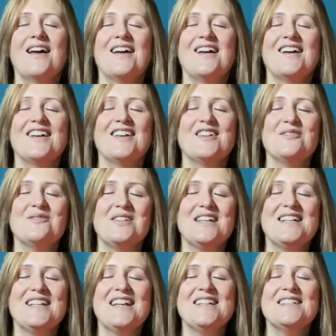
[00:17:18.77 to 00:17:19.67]
I am
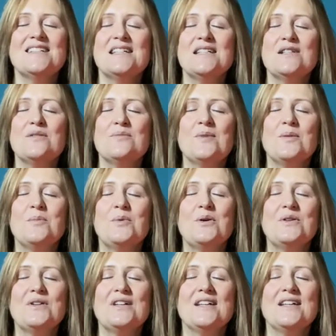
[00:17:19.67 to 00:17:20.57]
connected to my
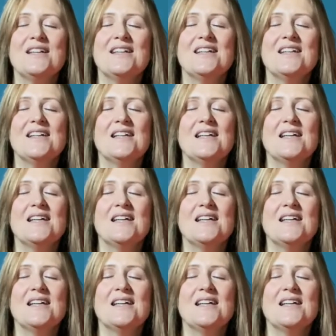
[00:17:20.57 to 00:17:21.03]
body,